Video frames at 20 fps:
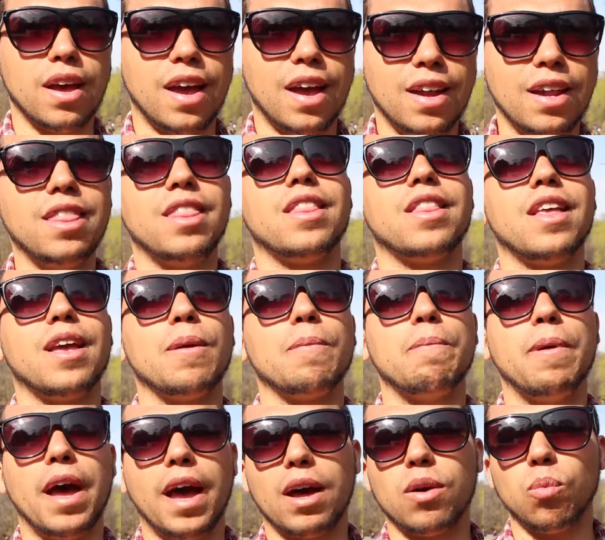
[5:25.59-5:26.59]
anything
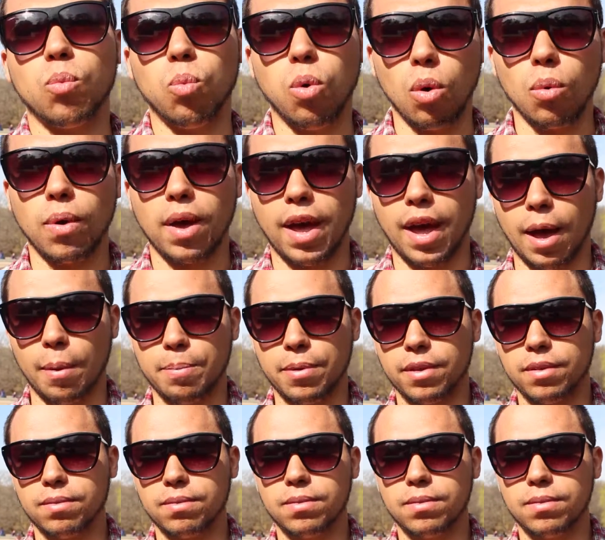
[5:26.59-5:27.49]
bad won't happen.